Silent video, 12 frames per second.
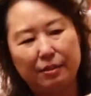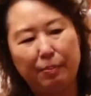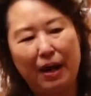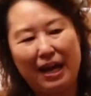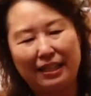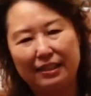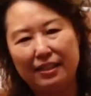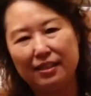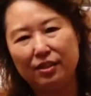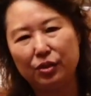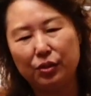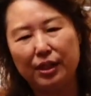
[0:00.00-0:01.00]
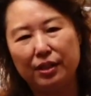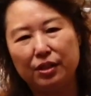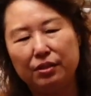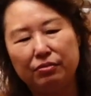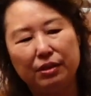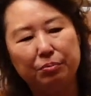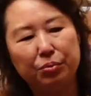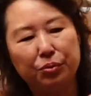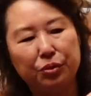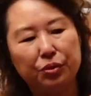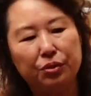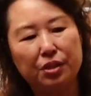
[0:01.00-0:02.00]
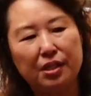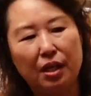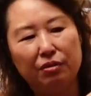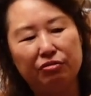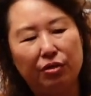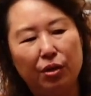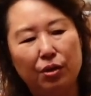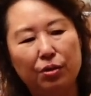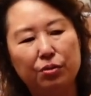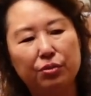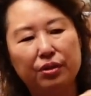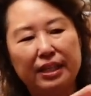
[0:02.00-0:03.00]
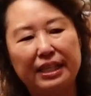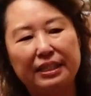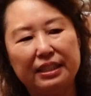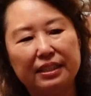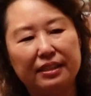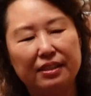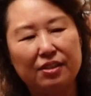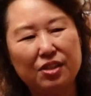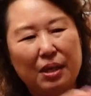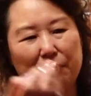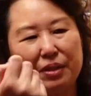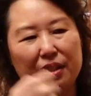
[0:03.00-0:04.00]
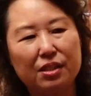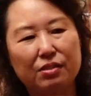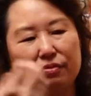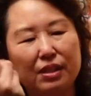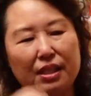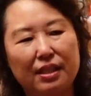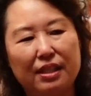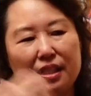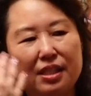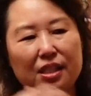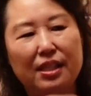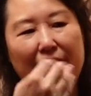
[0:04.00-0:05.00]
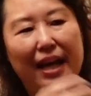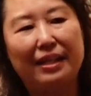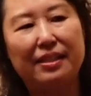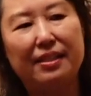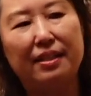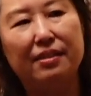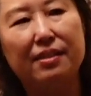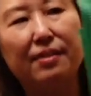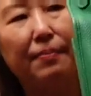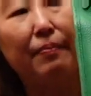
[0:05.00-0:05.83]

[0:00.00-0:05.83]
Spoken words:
the pocket, you can even put your cell phone or anything. Something's easy access.